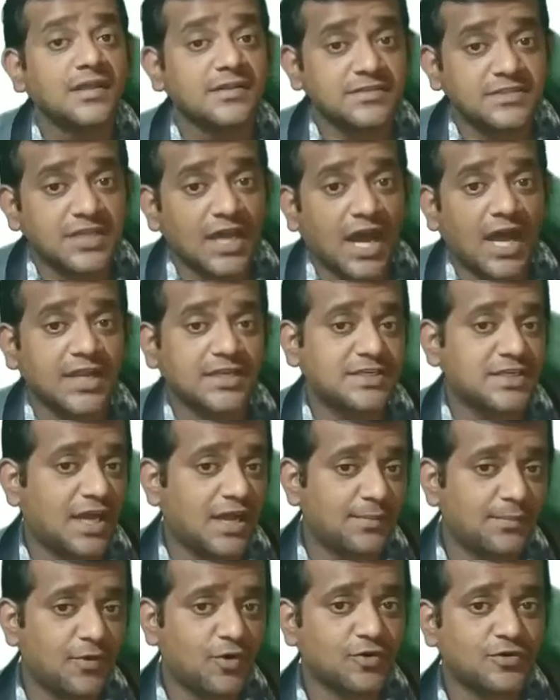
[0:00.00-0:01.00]
Tata
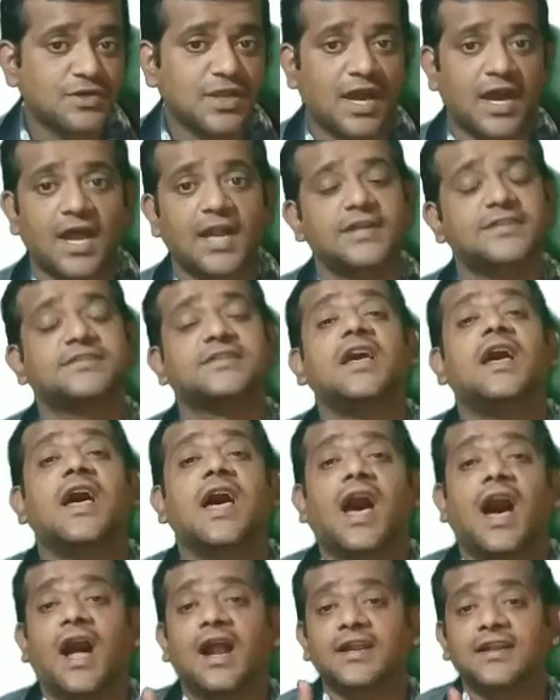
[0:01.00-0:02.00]
Motors
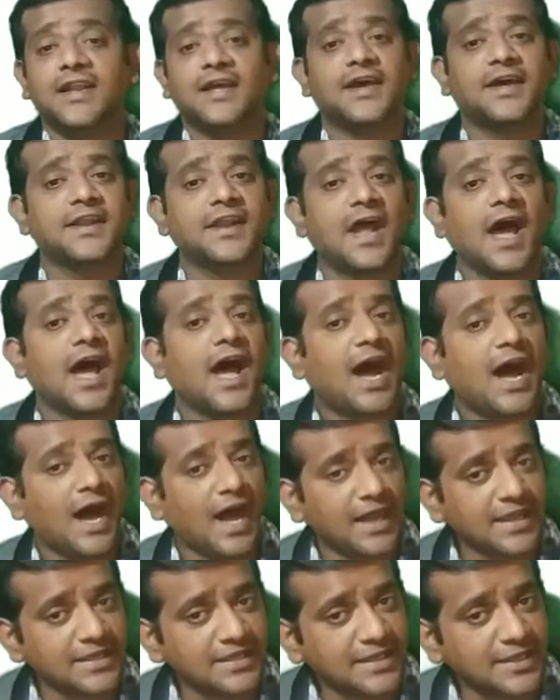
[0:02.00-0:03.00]
under
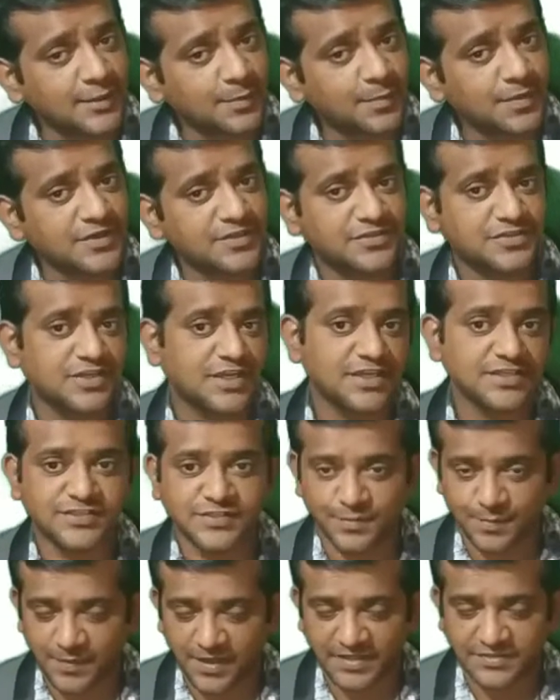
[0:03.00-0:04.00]
hire purchase
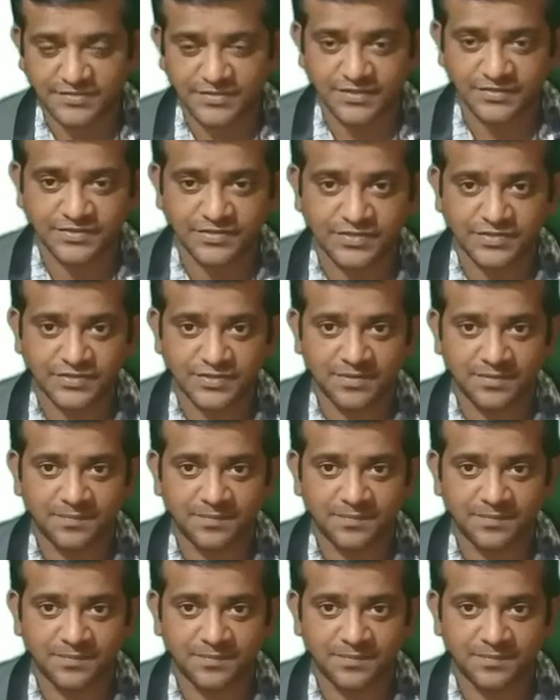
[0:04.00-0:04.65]
basis